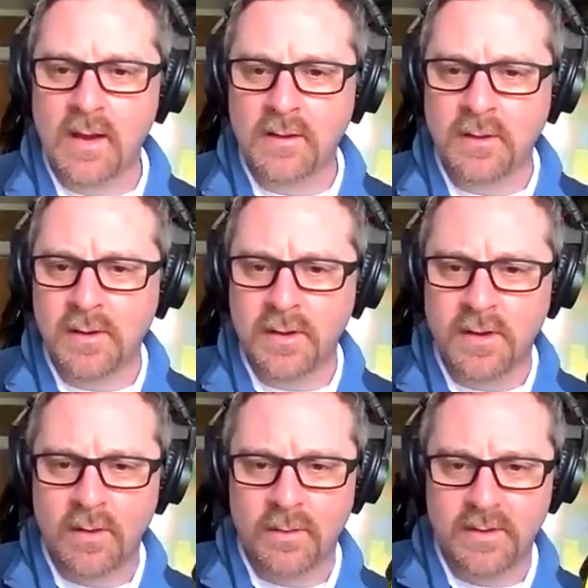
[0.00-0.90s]
how long
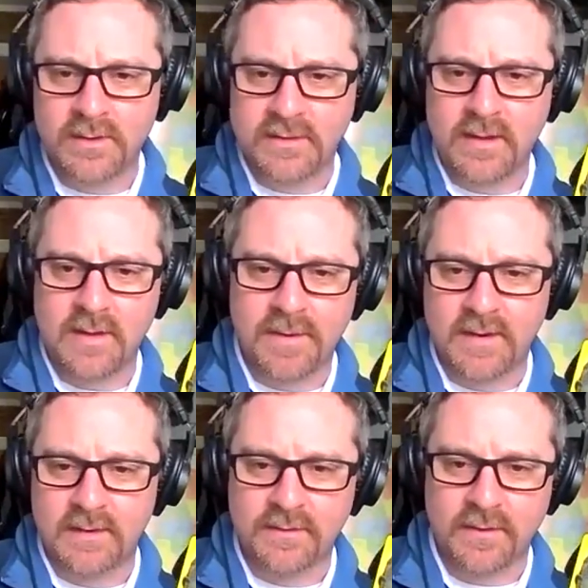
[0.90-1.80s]
ago was the
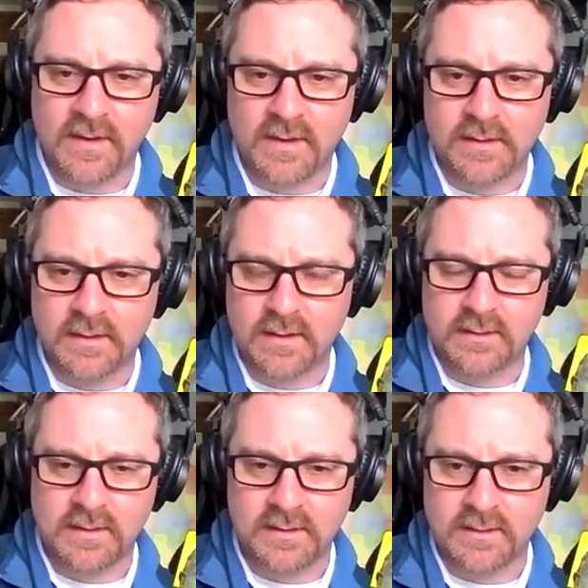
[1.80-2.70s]
impetus for this is
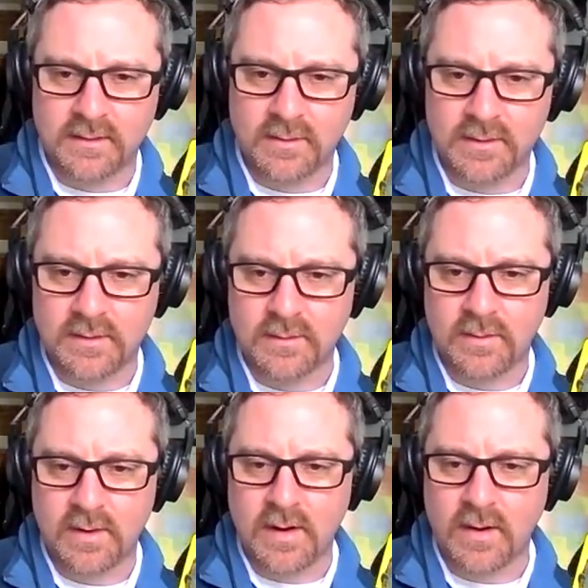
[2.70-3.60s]
this what's
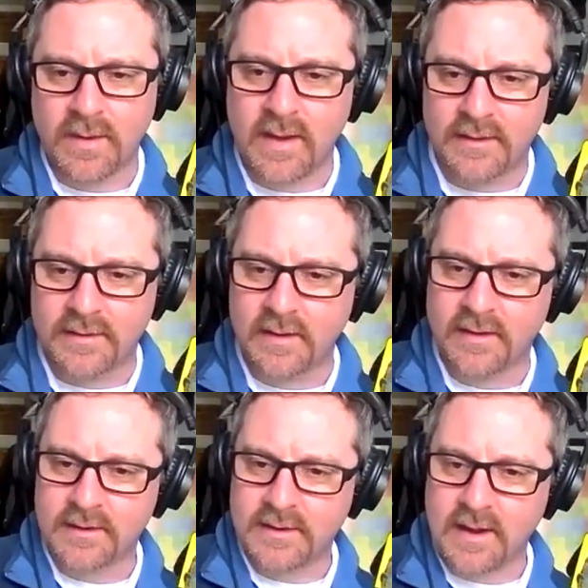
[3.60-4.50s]
where are we at on
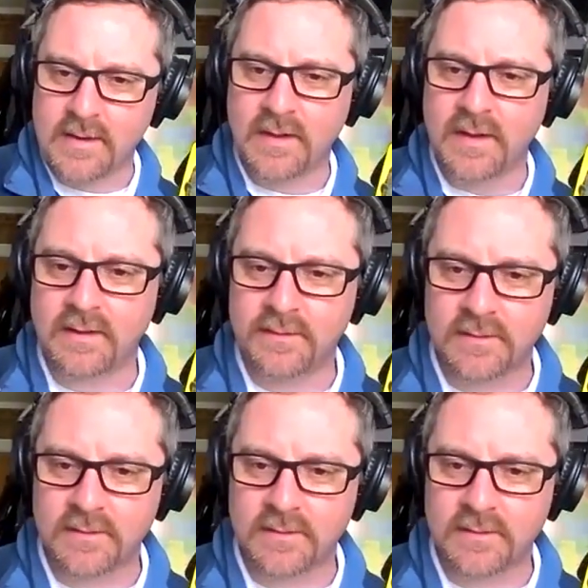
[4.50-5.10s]
the timeline of